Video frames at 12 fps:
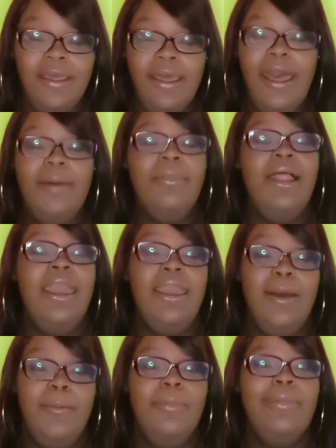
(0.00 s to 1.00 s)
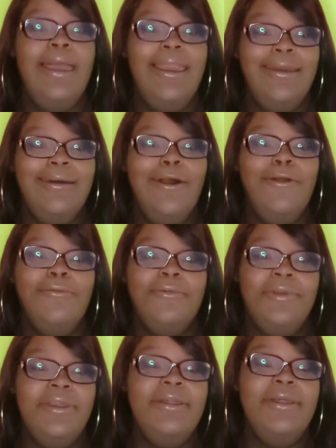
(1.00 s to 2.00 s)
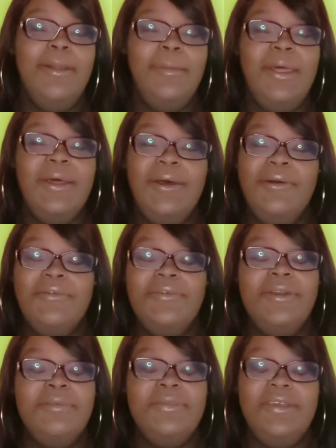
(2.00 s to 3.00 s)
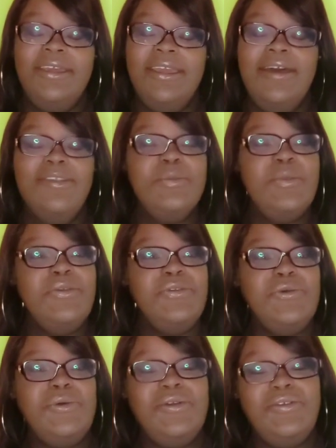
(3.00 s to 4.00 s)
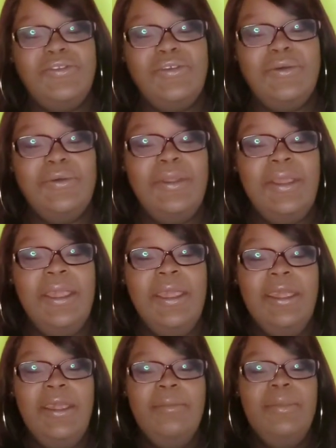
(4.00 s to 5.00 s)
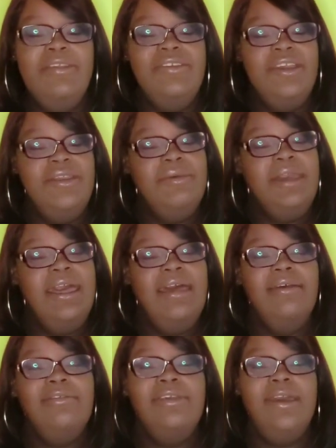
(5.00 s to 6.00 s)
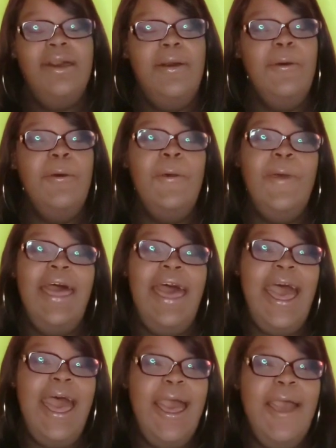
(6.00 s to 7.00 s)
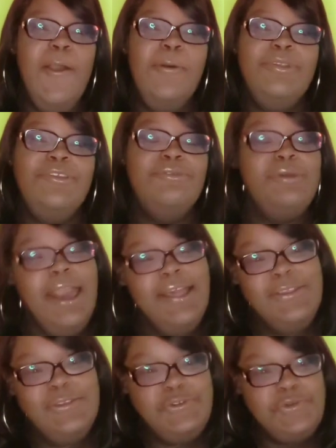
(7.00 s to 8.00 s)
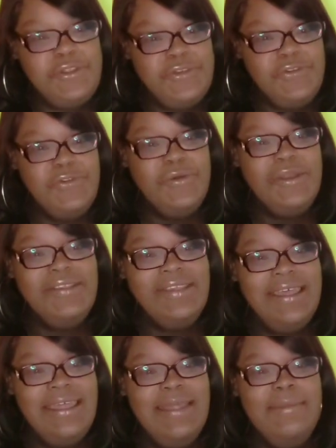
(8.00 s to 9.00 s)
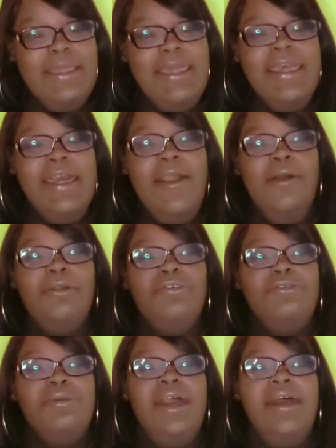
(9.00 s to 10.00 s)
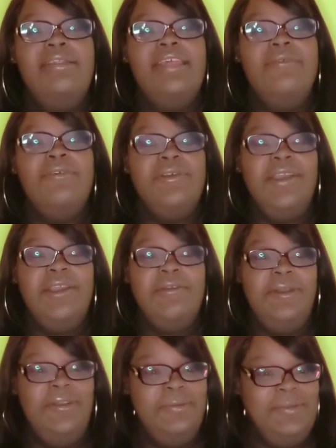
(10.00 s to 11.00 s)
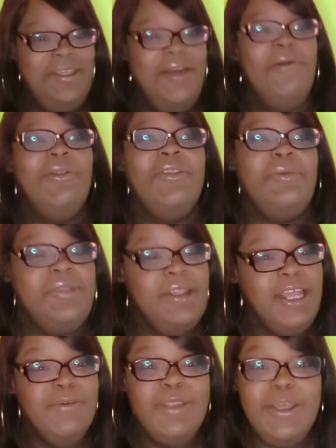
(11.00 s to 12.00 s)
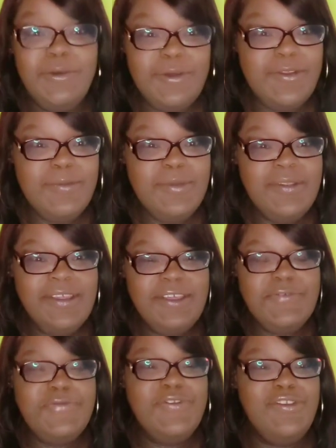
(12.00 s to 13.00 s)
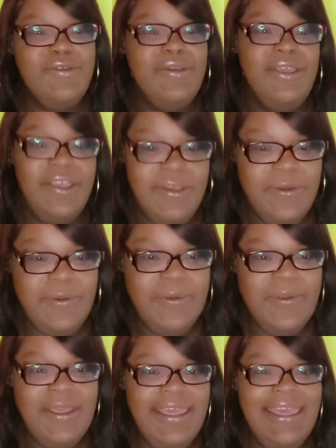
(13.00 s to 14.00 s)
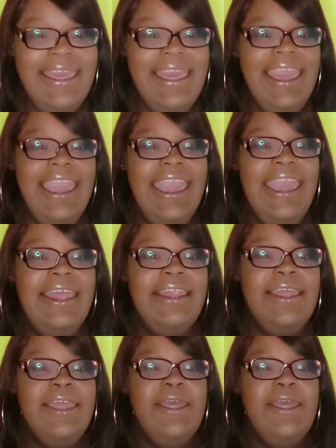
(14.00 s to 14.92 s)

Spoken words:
I'm like over it. I'm about over it. I'm gonna tell y'all some more stories too. But yeah, you guys, y'all, I hope that you guys enjoyed the story time. I hope that you guys have a great Christmas. I hope this was a lovely Christmas gift to you. And